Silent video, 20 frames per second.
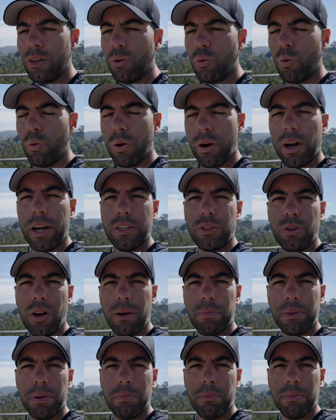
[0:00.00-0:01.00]
where I
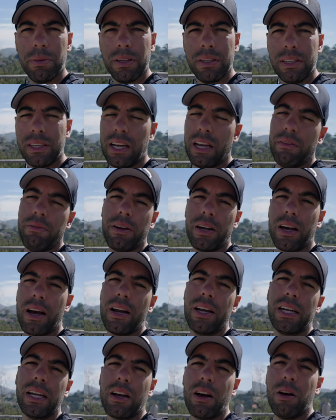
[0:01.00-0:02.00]
dropped them, and if I
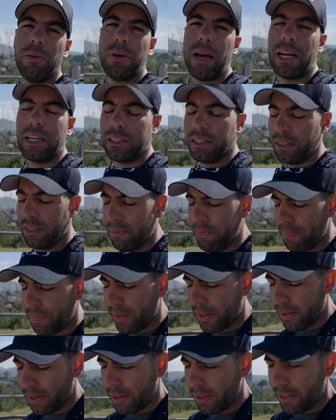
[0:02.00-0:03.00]
got any callbacks.
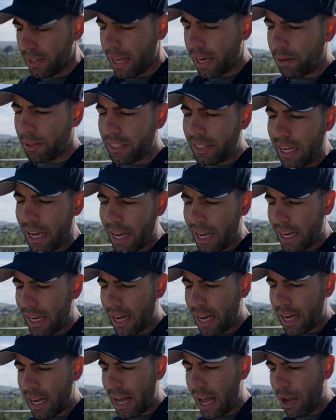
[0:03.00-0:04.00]
Anyways,
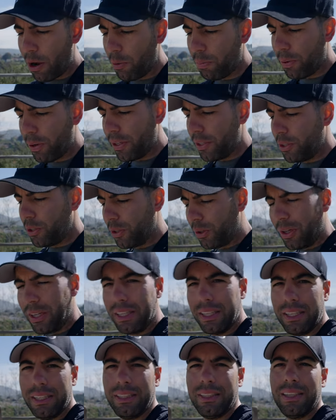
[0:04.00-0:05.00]
I hope you
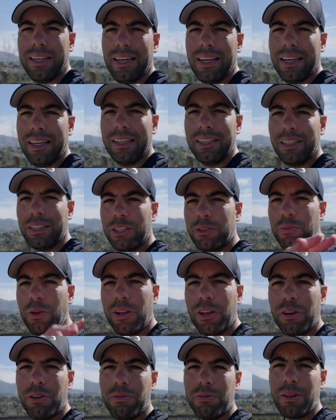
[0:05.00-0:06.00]
enjoyed this
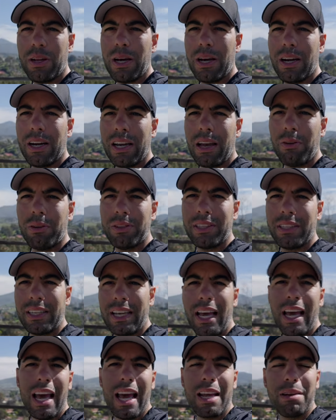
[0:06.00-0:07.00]
small little vlog.
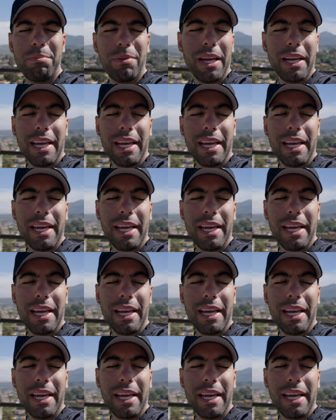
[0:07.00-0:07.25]
I had my